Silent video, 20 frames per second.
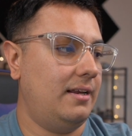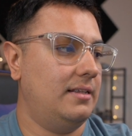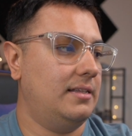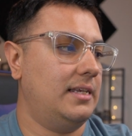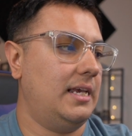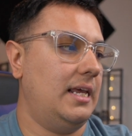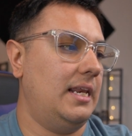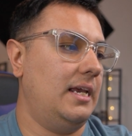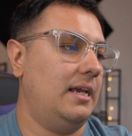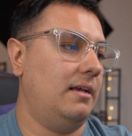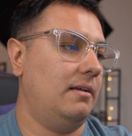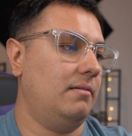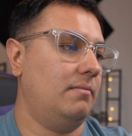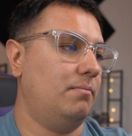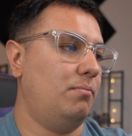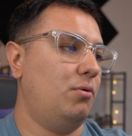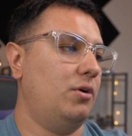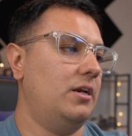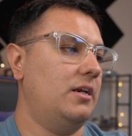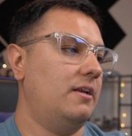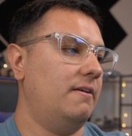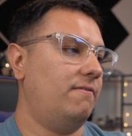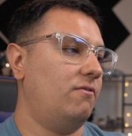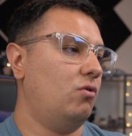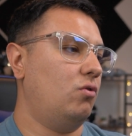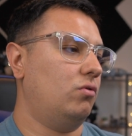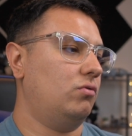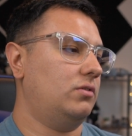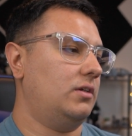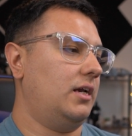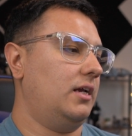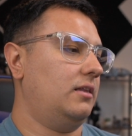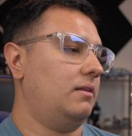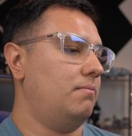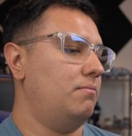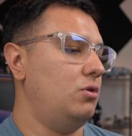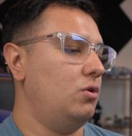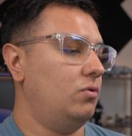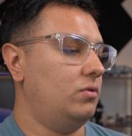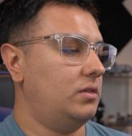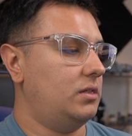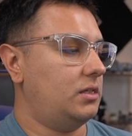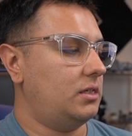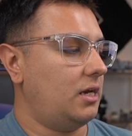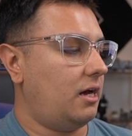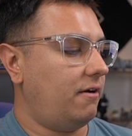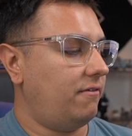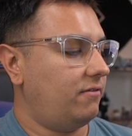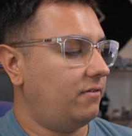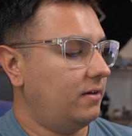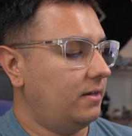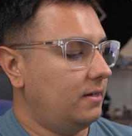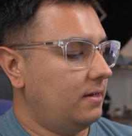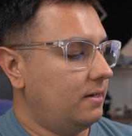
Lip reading: It's getting pretty difficult to get the mutant stuff.